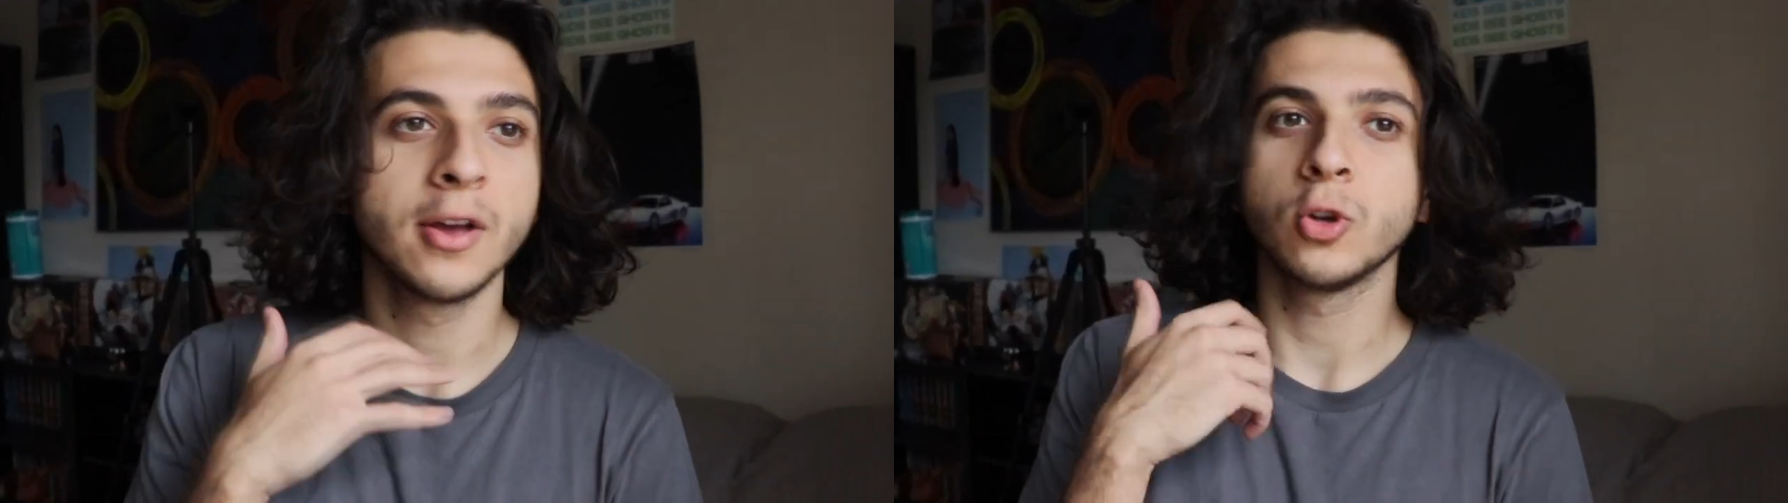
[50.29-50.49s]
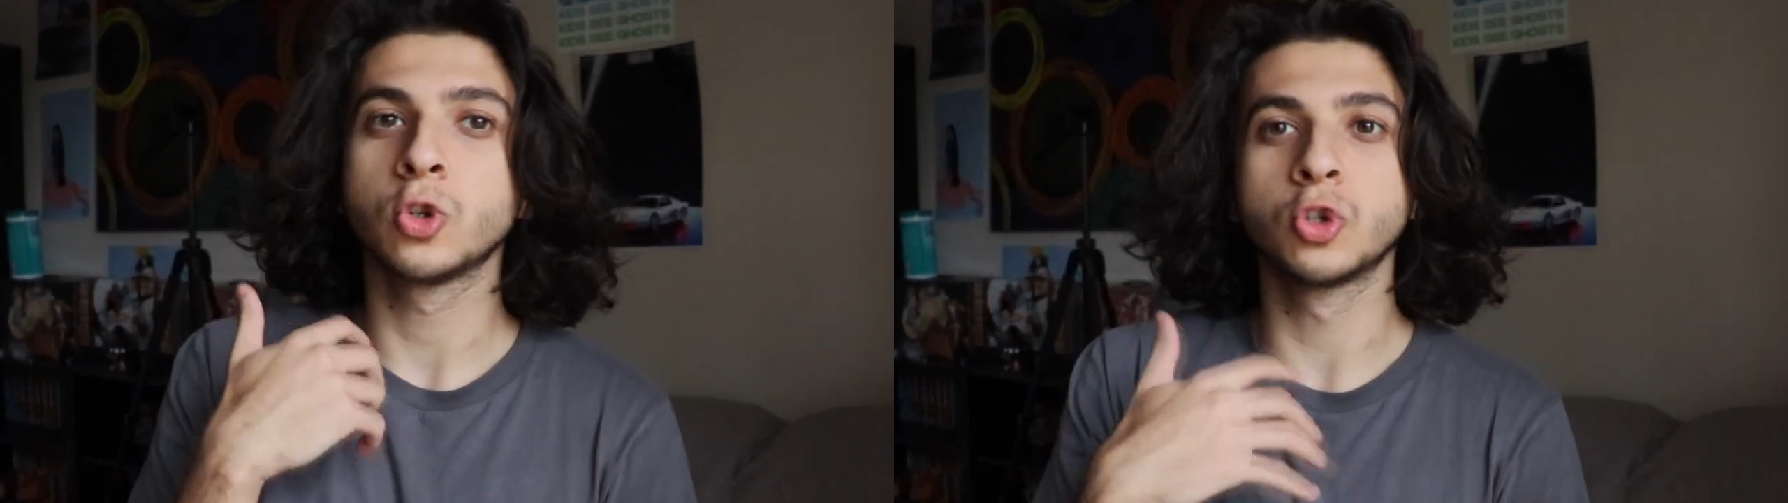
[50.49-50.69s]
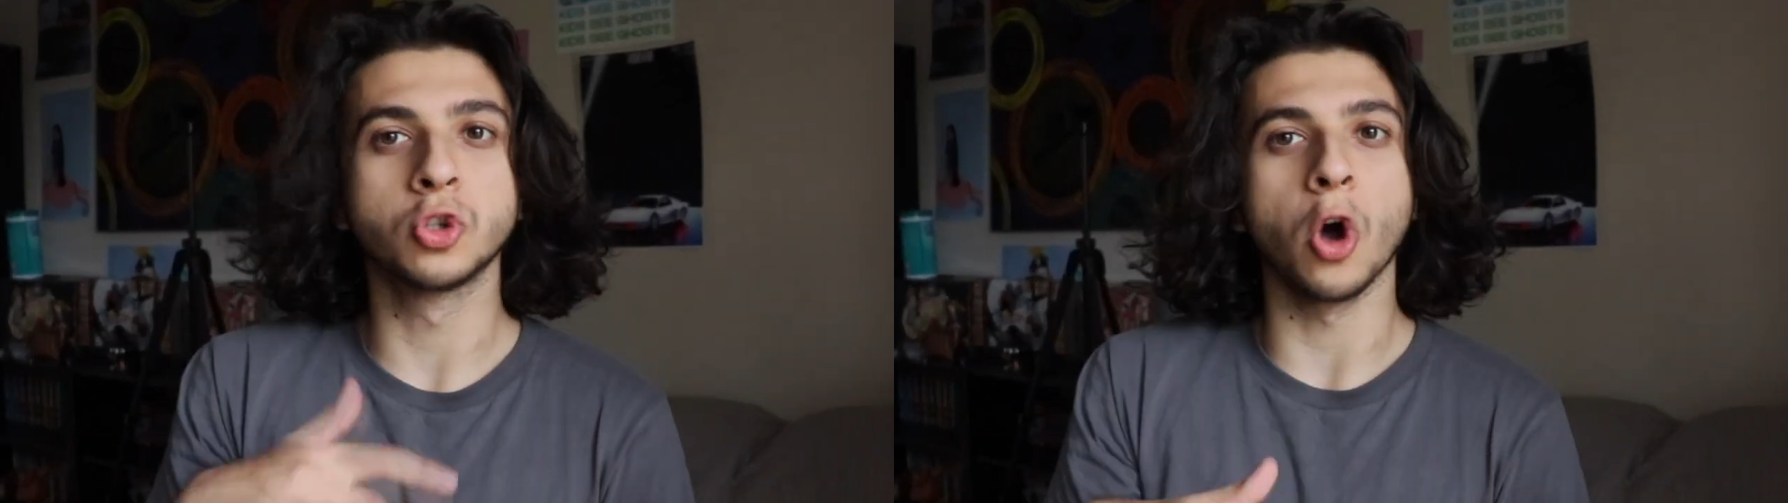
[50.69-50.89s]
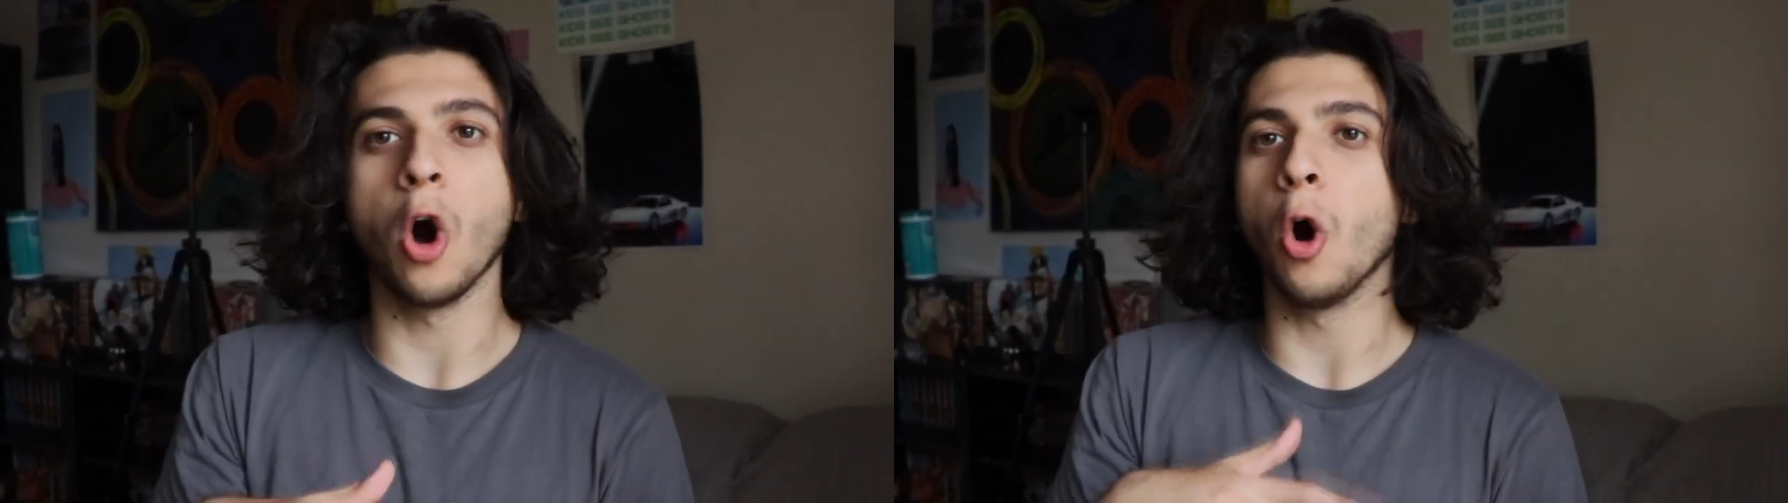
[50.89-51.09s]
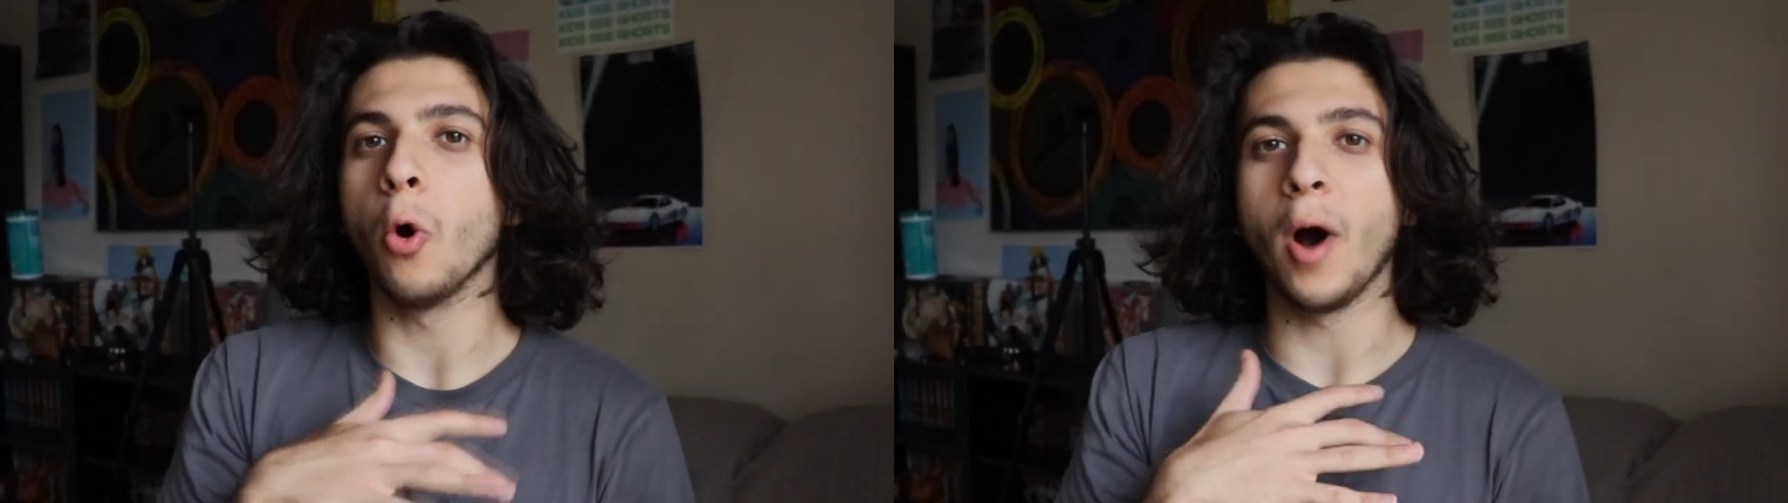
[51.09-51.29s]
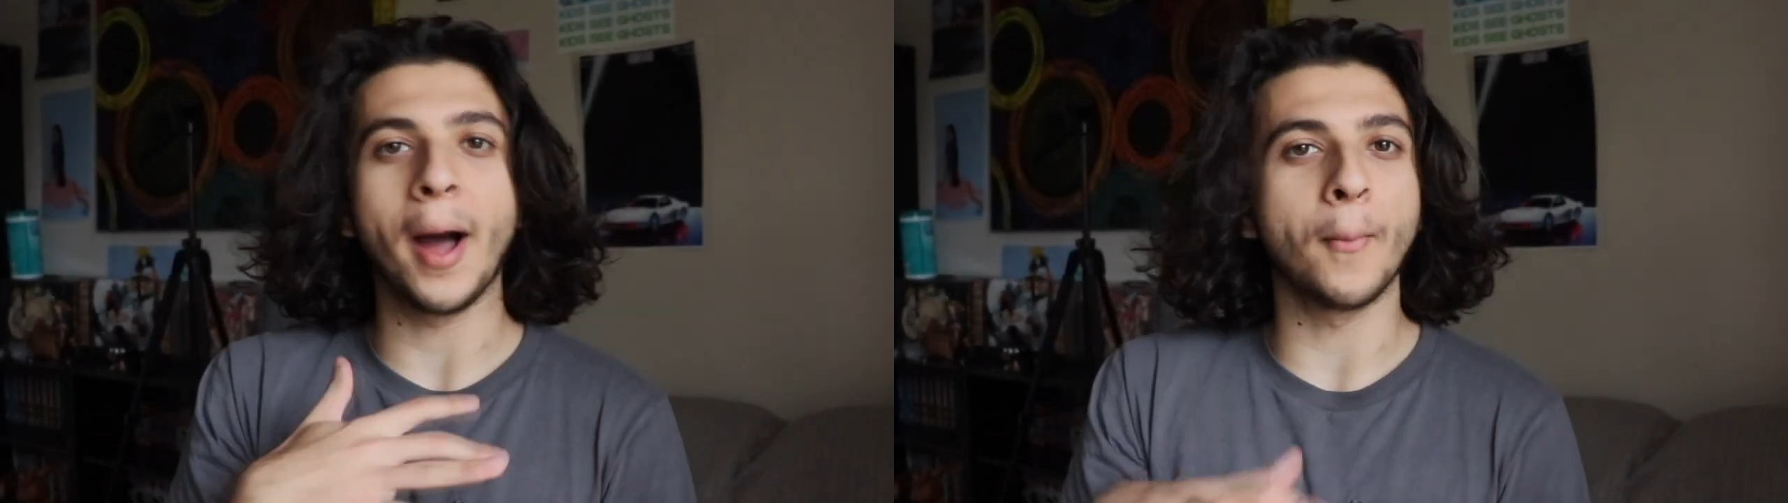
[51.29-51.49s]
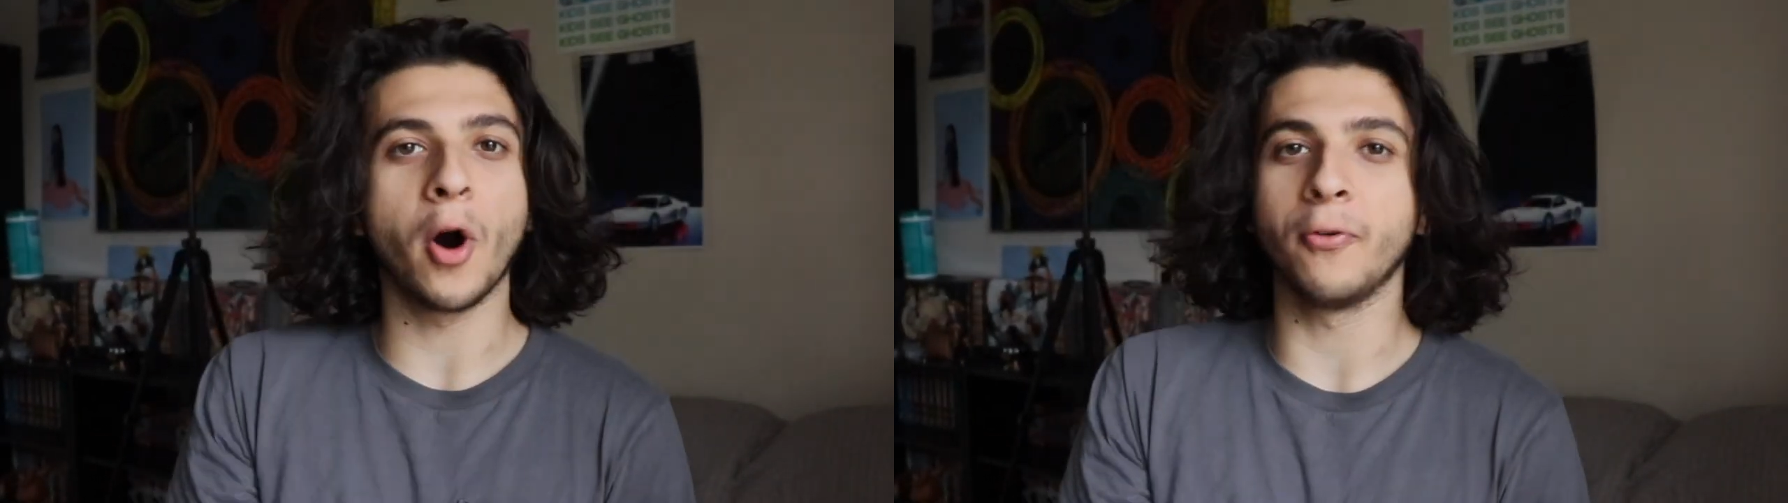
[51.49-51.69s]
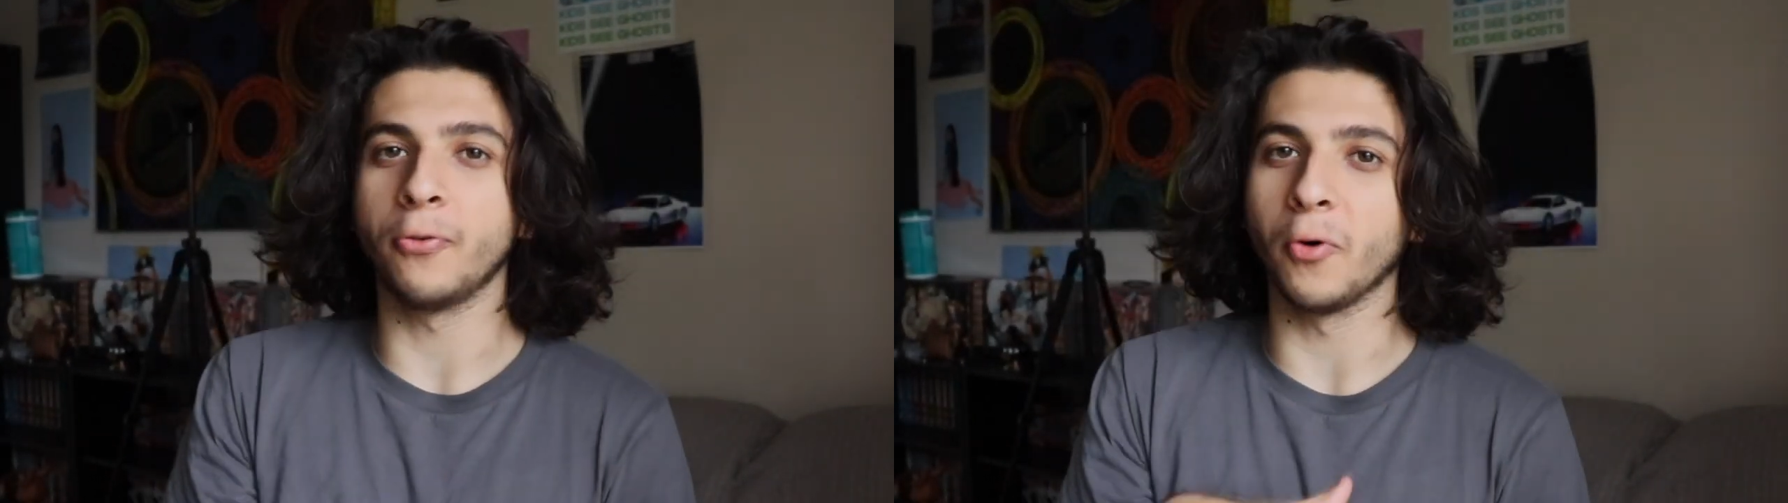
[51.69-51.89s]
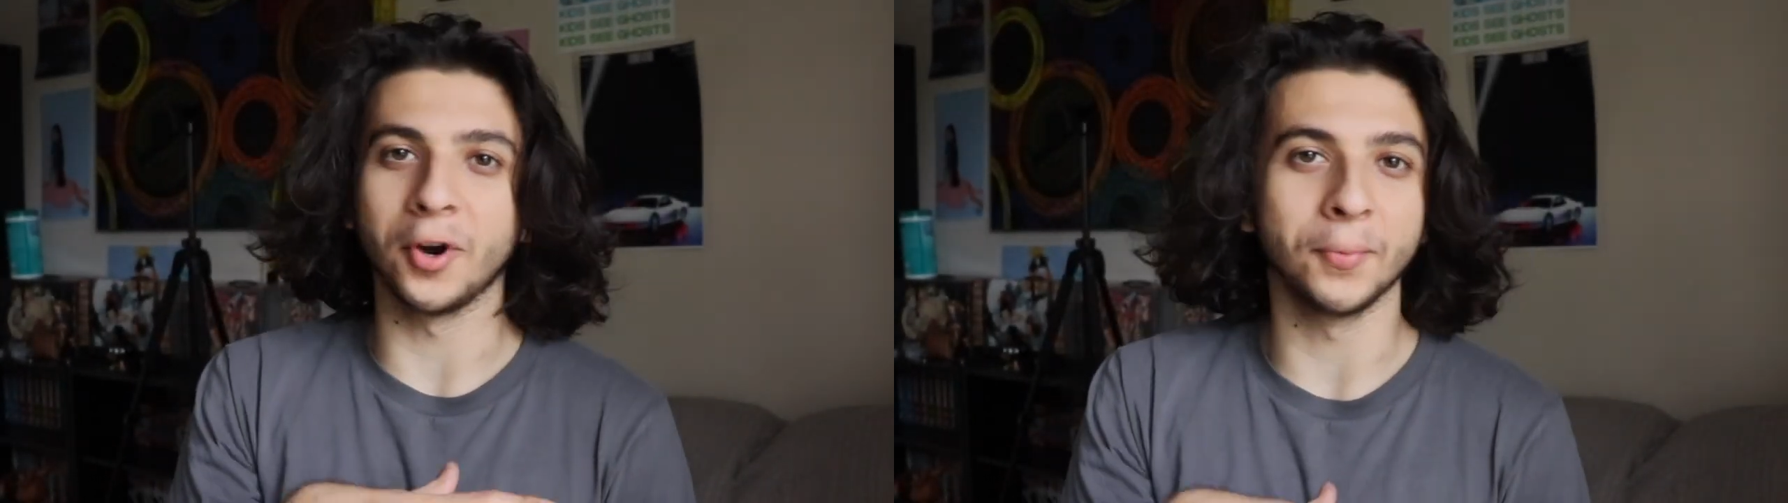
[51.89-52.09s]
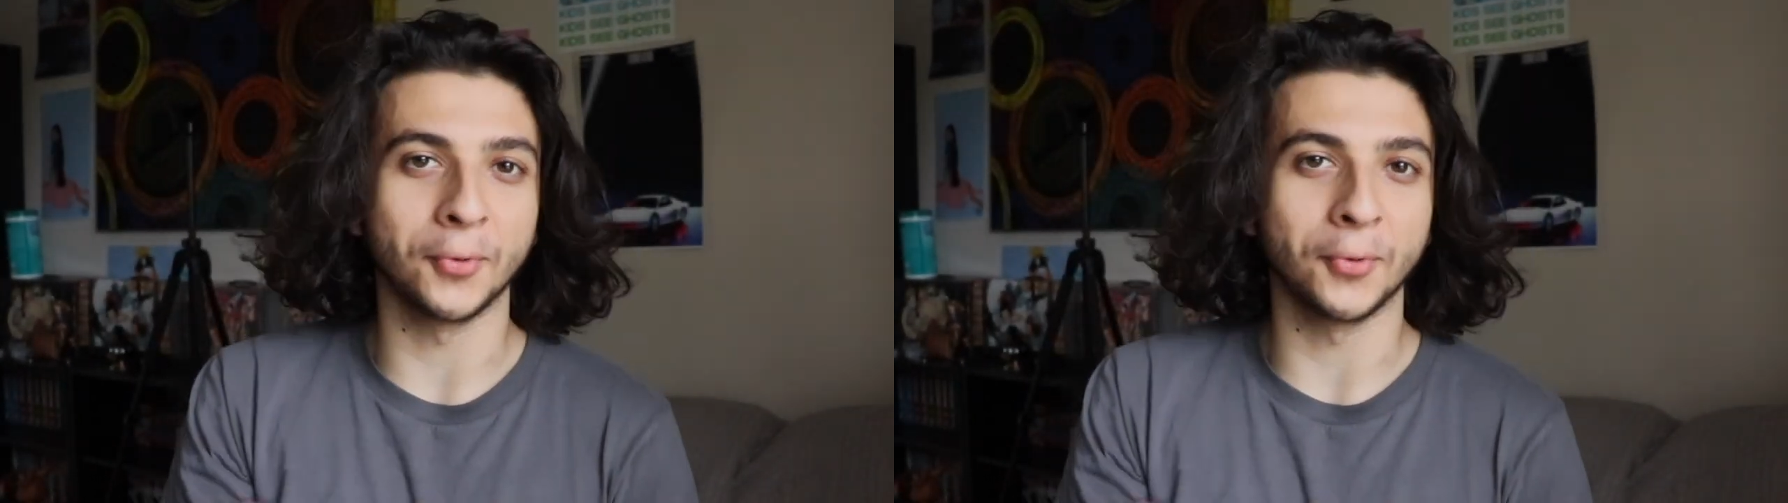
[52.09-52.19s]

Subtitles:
so I'm all for it,